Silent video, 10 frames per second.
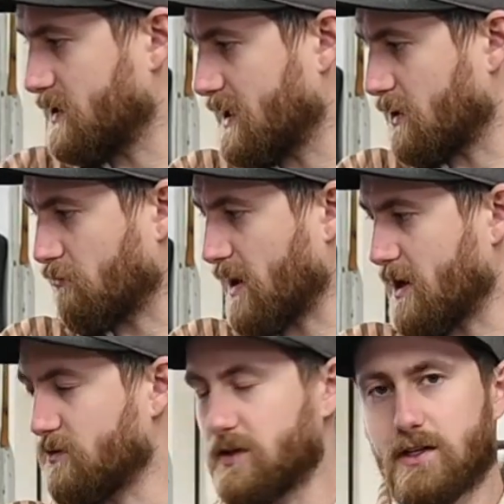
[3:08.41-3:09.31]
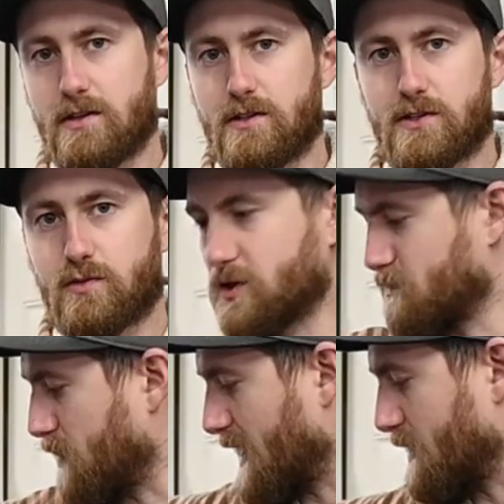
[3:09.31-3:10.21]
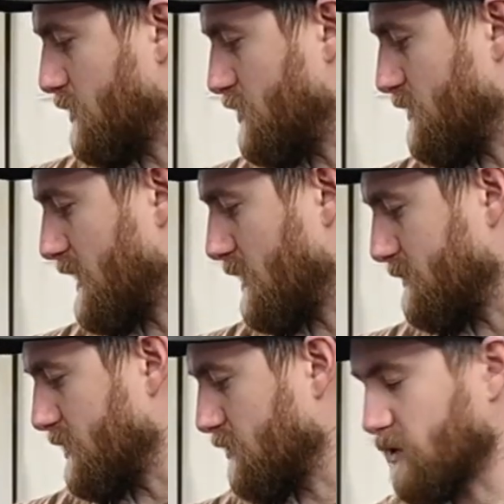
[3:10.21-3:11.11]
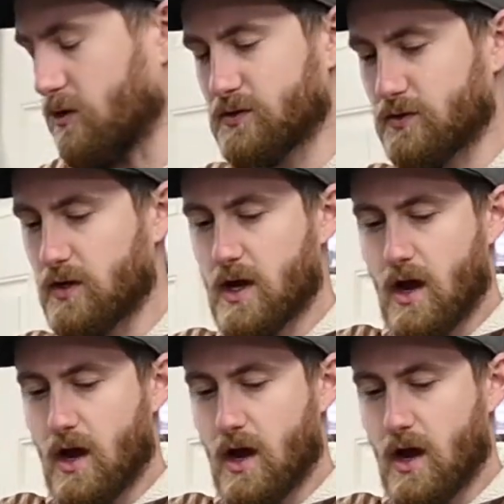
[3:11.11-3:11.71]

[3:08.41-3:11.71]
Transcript: get around the switch body when you get up near closer,